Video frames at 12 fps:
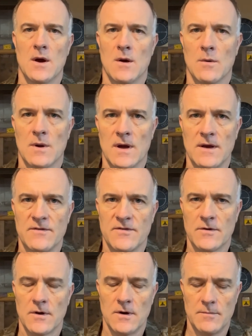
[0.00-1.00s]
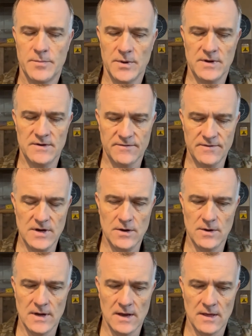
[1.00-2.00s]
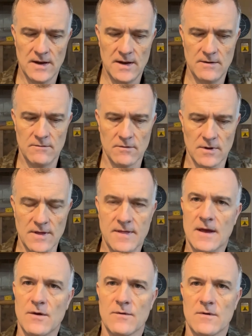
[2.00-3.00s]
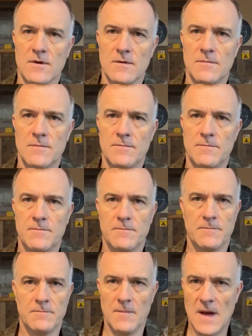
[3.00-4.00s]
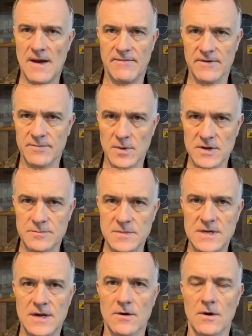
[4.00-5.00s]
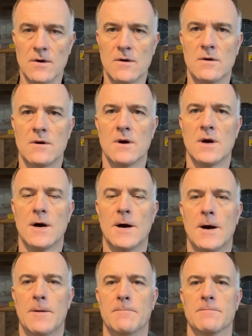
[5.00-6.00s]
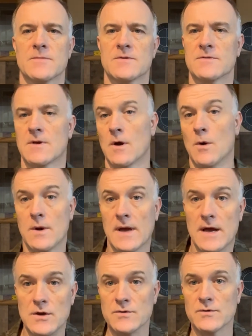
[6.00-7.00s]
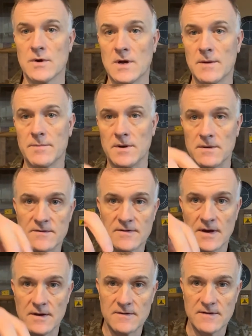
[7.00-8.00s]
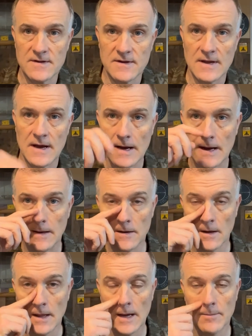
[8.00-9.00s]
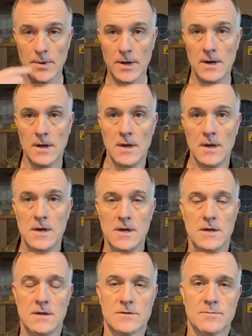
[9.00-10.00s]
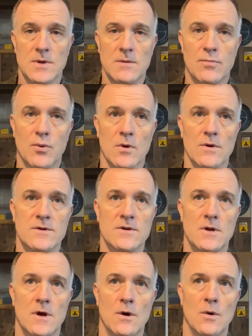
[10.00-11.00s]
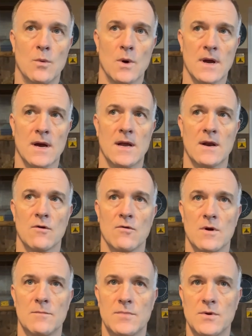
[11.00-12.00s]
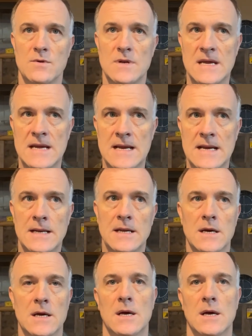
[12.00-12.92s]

When I started putting this video together, I didn't really think it was going to have this much material. Um, it's like, okay, I use crimp and this is how you set the die and all that, but it's pretty important to know what kind of crimp you need.